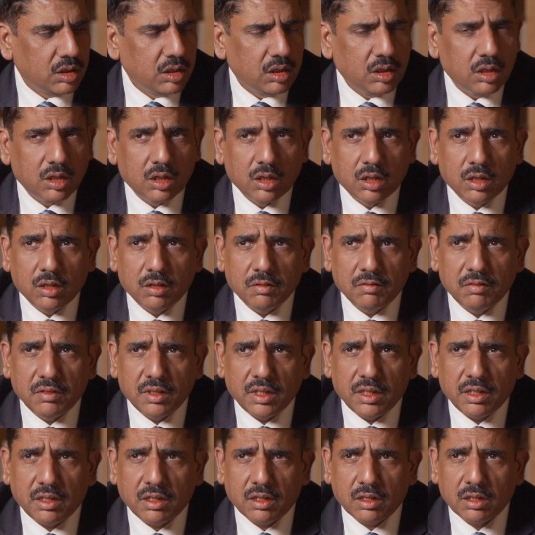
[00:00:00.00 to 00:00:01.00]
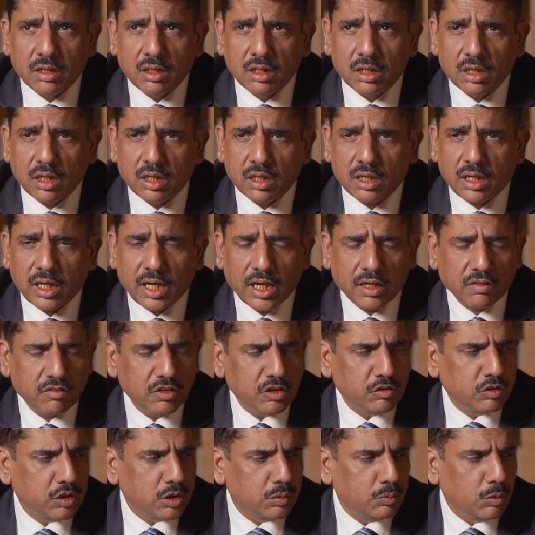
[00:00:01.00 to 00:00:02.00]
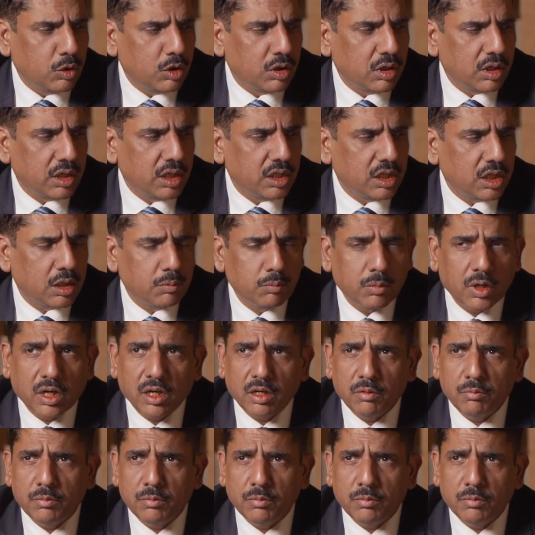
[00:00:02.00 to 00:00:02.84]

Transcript: Uh, we a track which was moderated by